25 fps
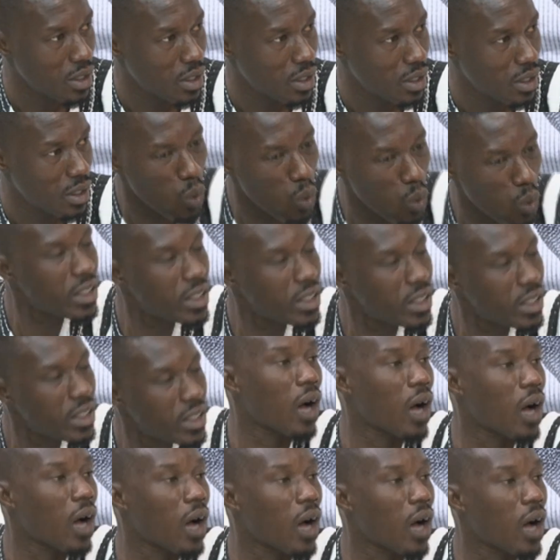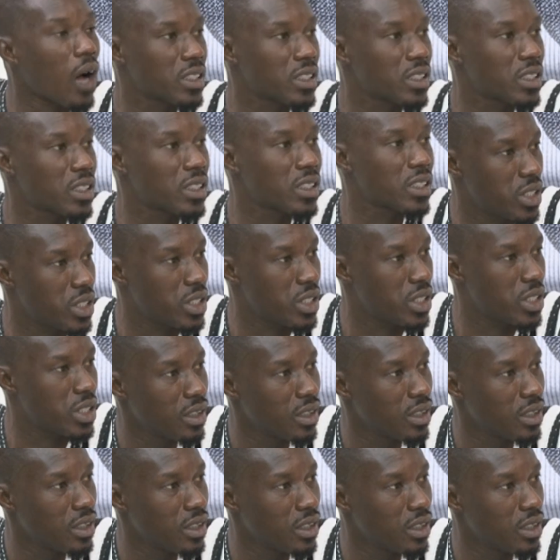which in our constitution,
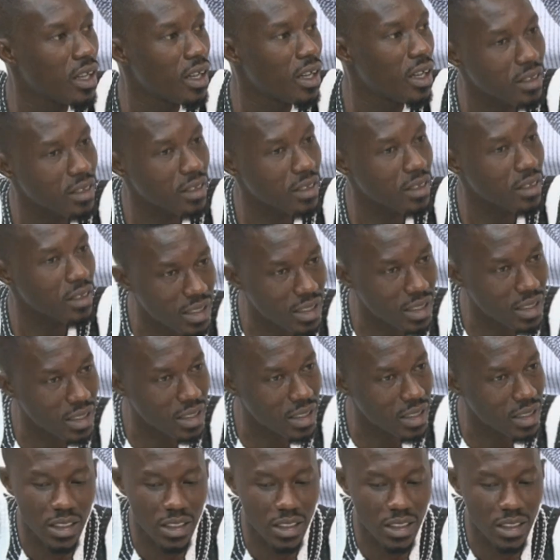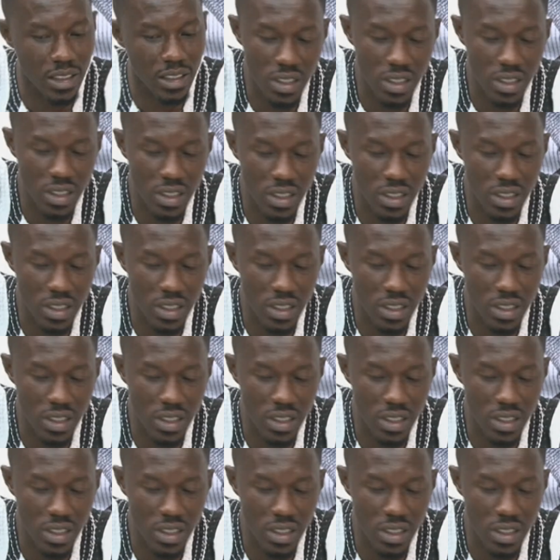the state institution